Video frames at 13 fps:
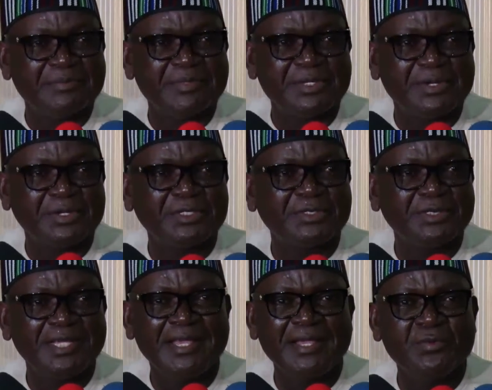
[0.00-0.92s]
Because
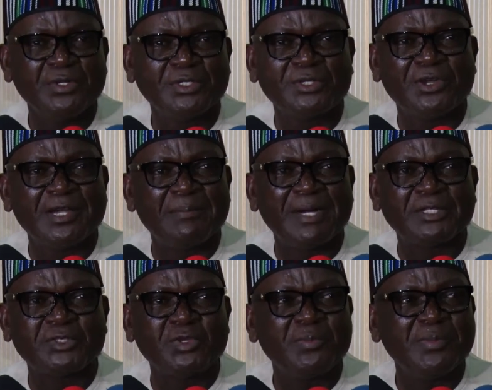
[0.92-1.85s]
today we talk
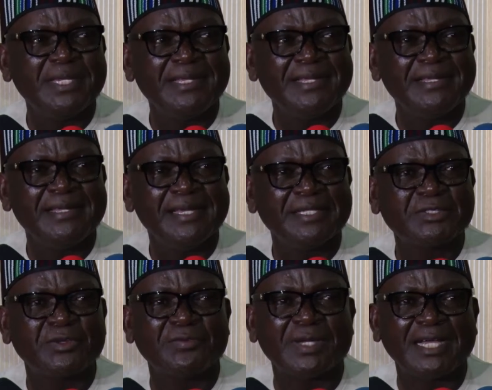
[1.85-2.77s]
about so many
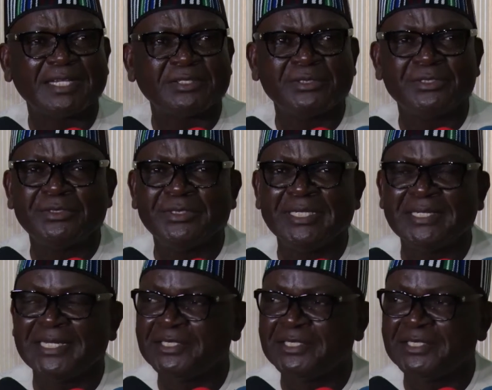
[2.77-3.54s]
heads of cattle in